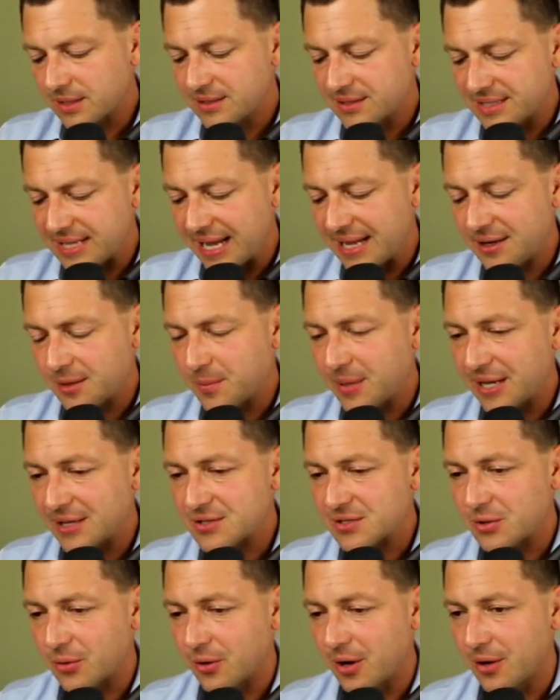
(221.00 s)

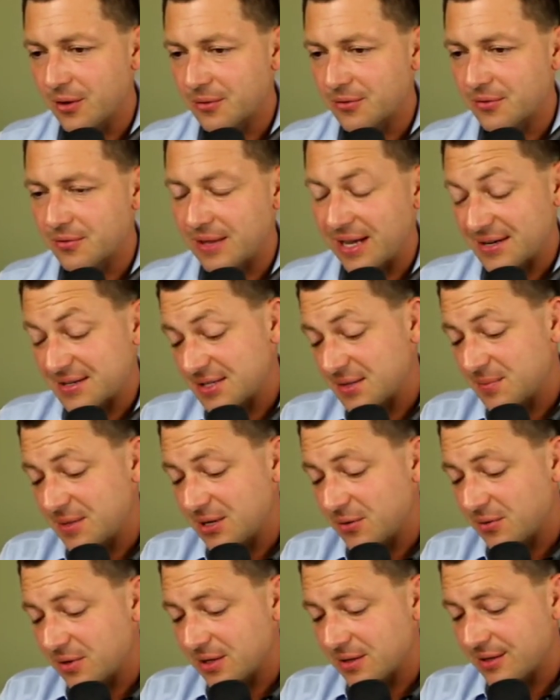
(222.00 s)
database growth. That should
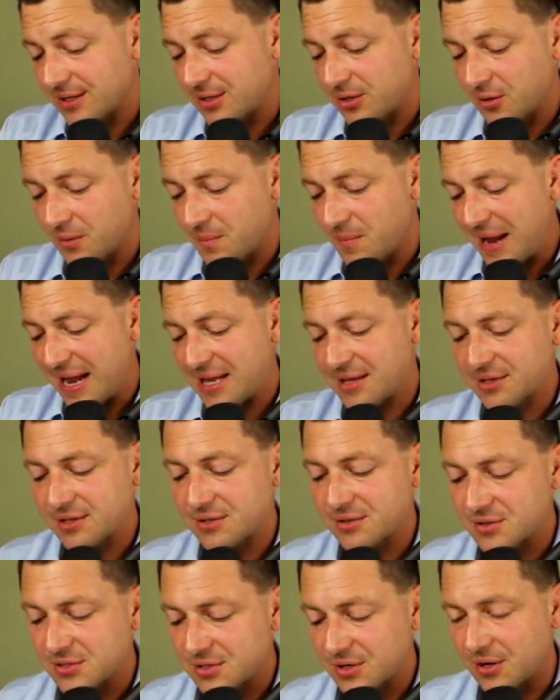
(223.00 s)
be really your main
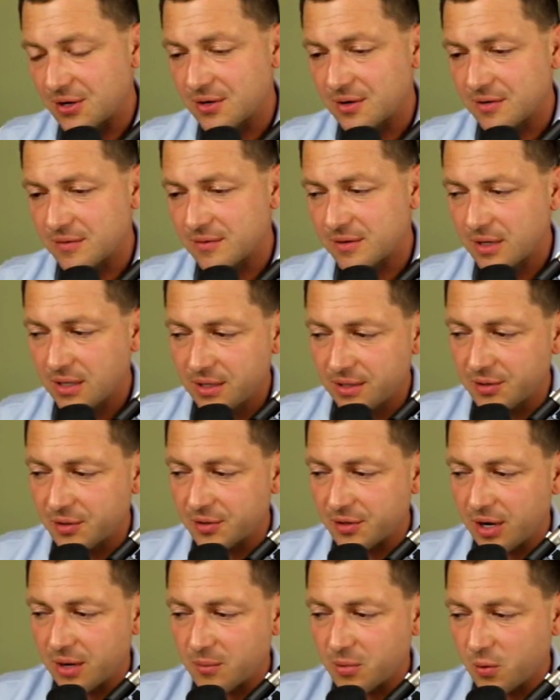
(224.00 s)
concern.
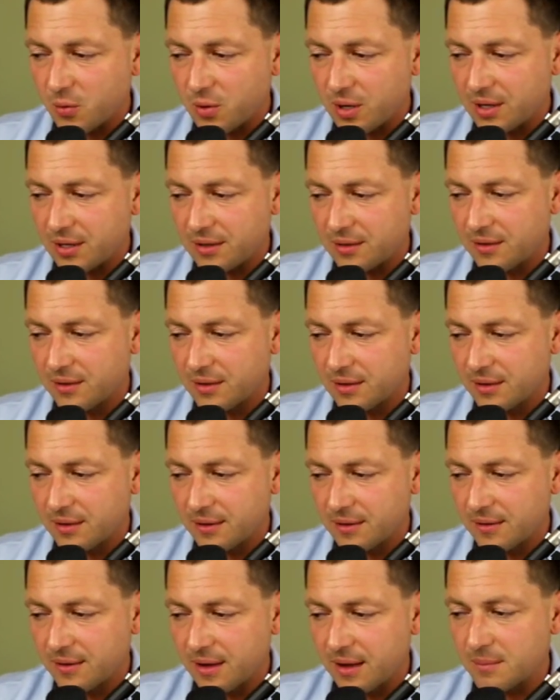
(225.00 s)
Your number one
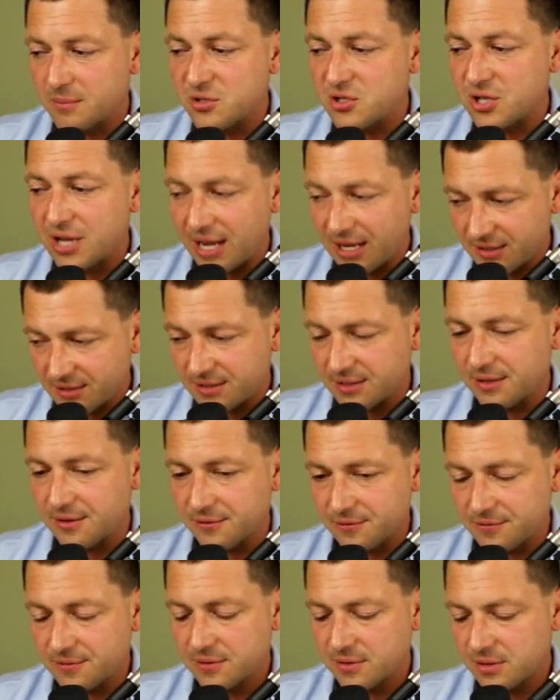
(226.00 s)

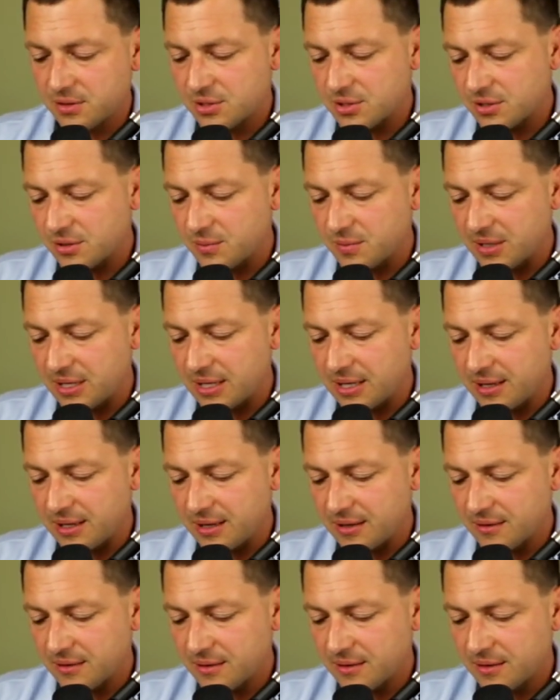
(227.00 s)
objective should
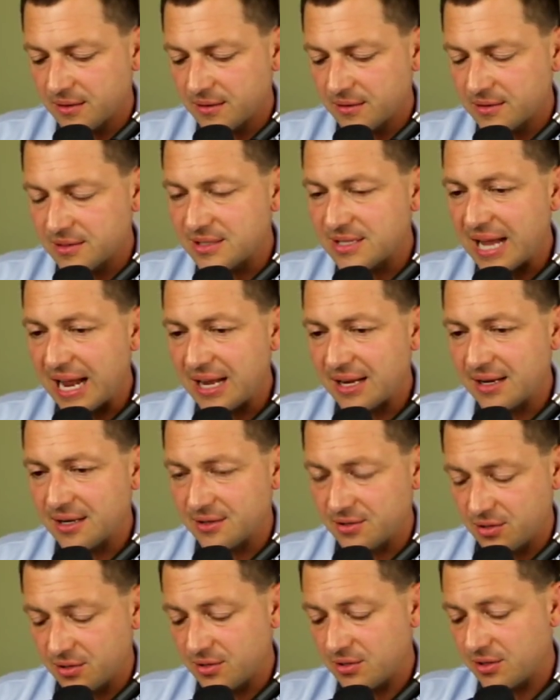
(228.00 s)
be data
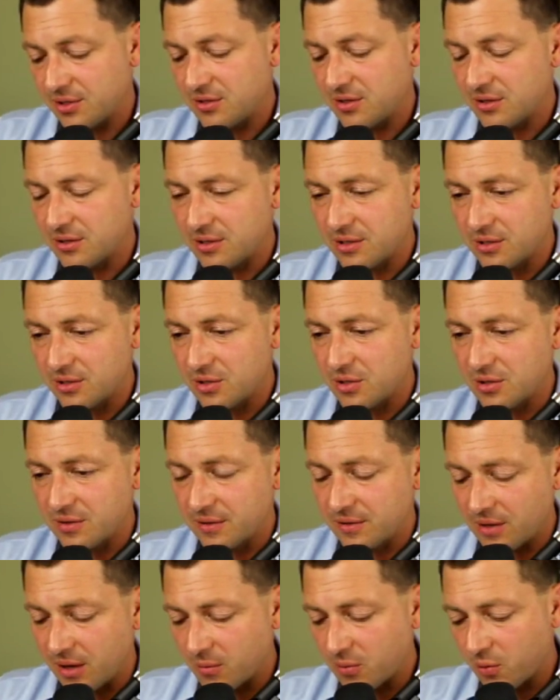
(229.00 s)
you, you, you,
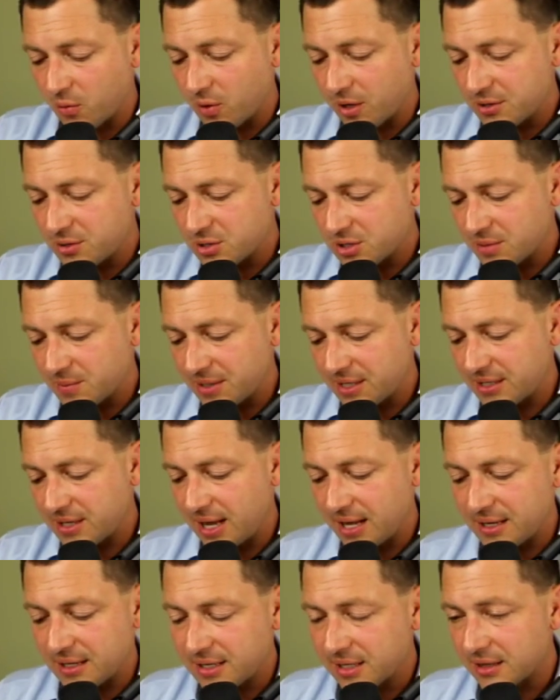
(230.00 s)
you, number one you should be a
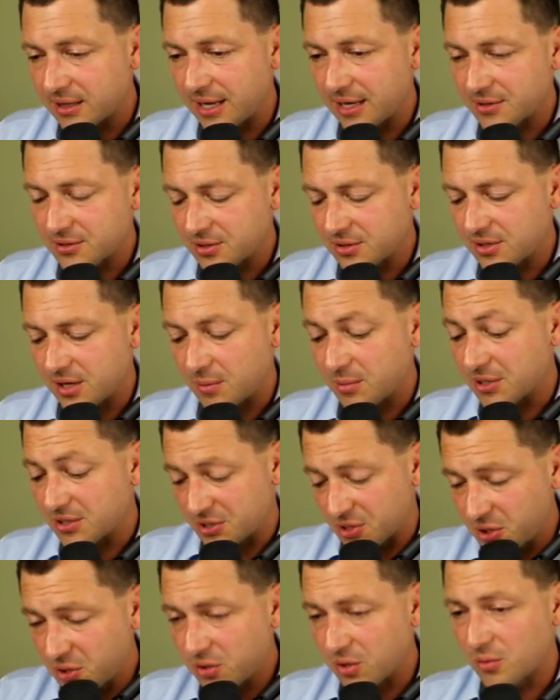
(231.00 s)
data collector number
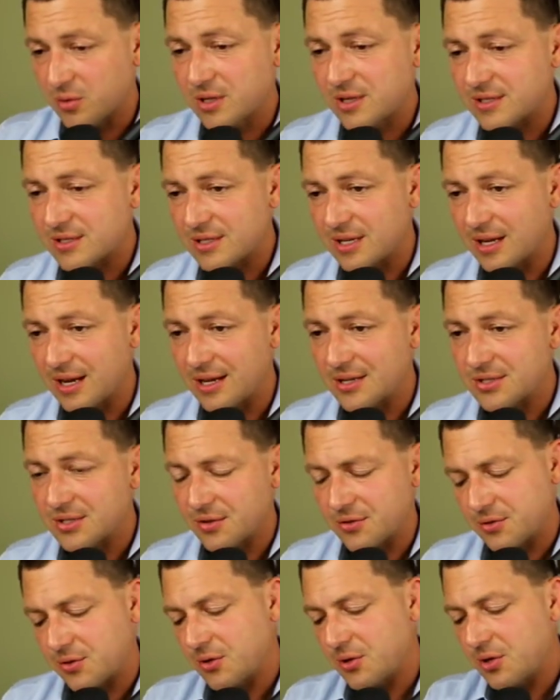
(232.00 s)
two a real estate
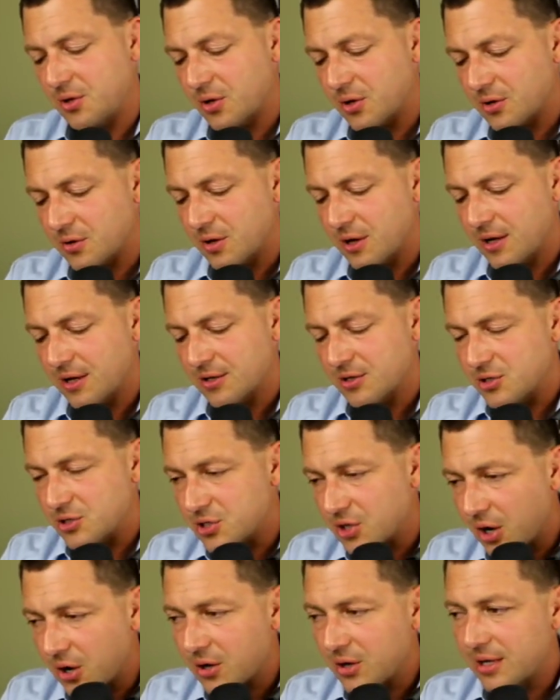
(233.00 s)
agent through your
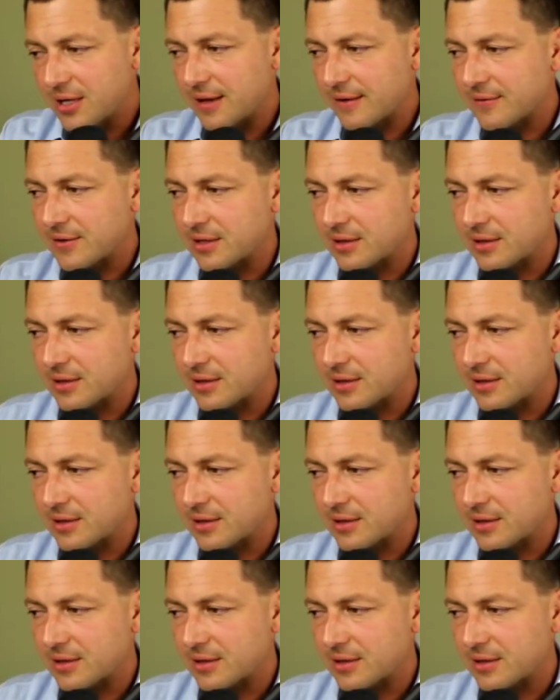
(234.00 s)
journey of